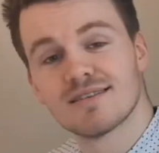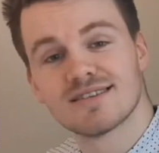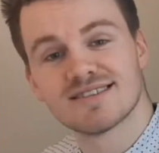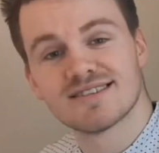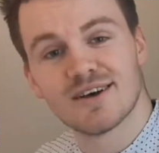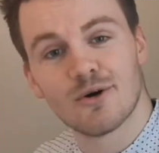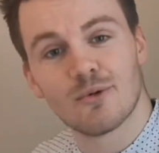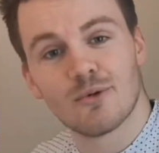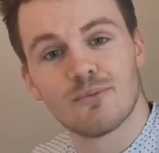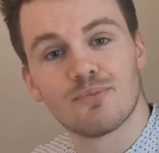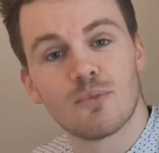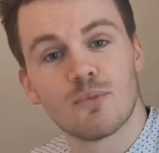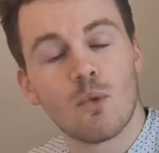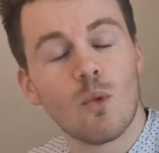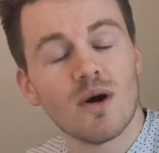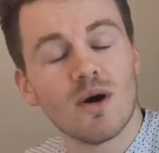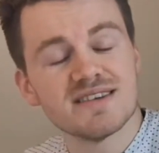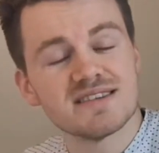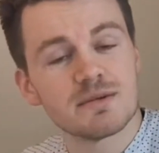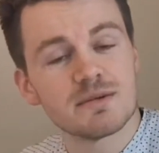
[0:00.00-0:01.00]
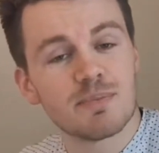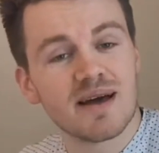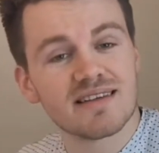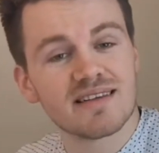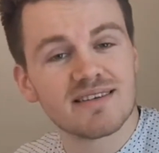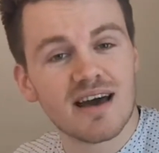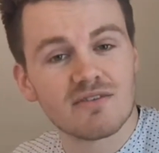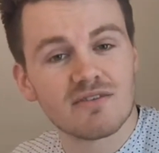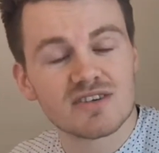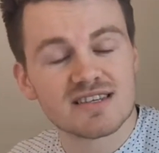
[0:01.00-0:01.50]
So, why is it bad
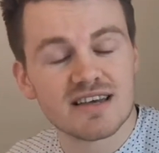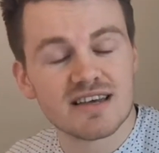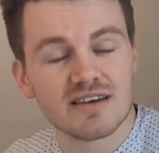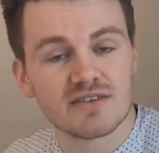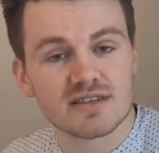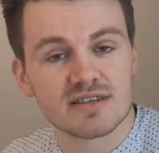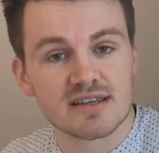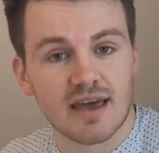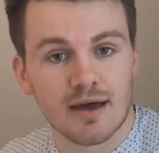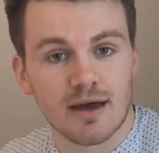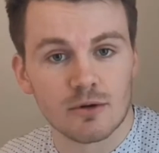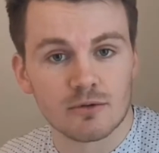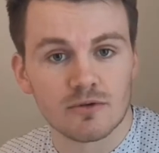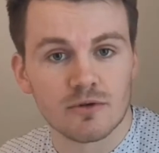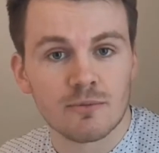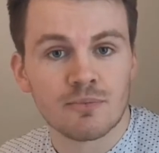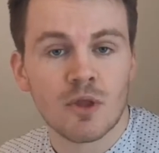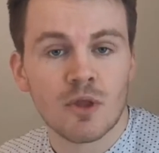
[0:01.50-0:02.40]
to have a savings account?